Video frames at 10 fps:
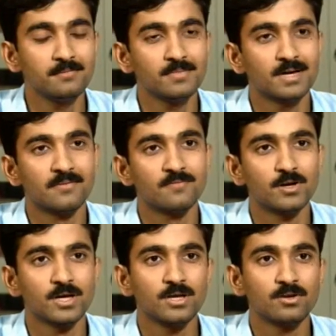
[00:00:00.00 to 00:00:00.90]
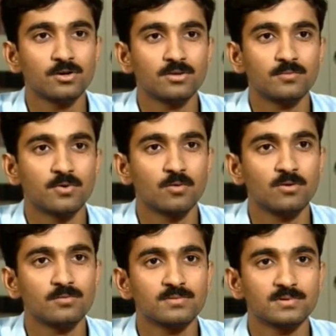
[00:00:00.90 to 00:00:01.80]
I am working on
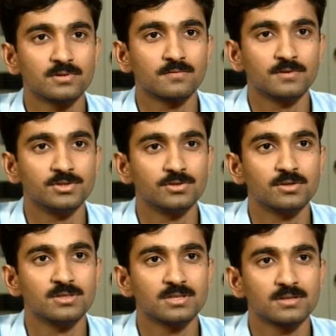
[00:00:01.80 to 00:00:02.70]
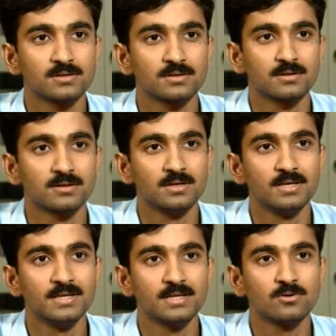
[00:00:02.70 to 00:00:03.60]
problems of tissue culture
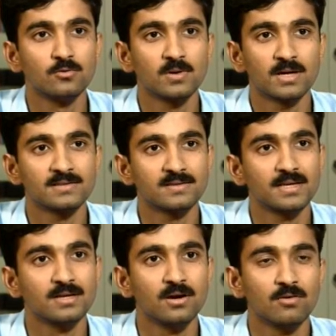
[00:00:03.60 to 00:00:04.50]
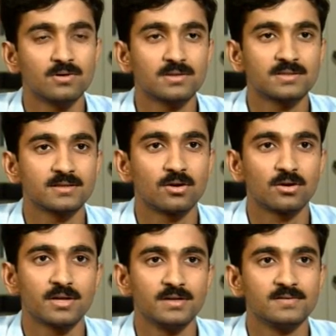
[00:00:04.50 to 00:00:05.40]
related to plants like groundnuts and
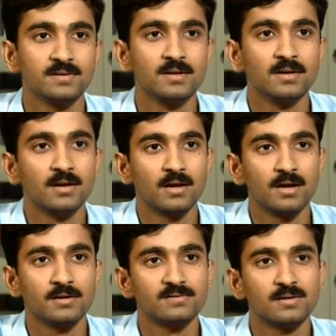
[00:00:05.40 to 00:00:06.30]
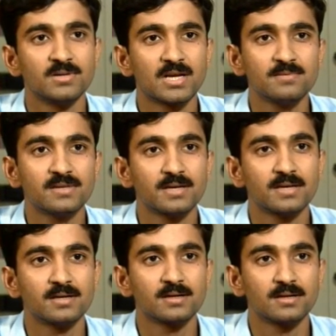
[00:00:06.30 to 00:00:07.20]
orchids, and sometimes I get
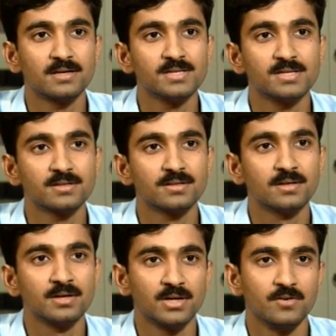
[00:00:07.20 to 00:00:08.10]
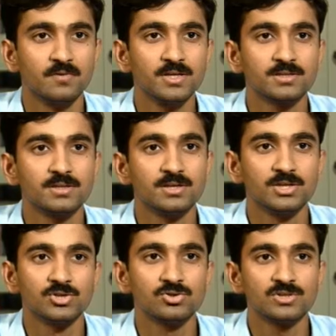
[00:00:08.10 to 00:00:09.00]
a condition in which the
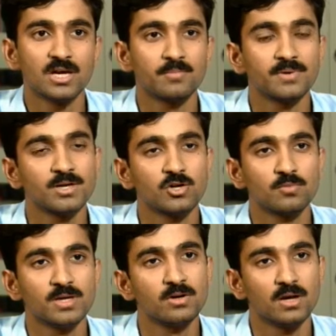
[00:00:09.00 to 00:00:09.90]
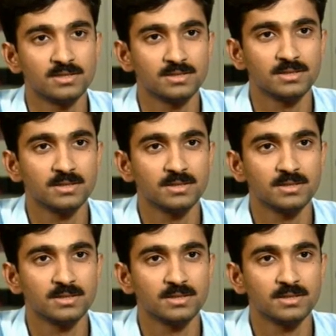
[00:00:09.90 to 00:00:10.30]
tissues appear to be glossy,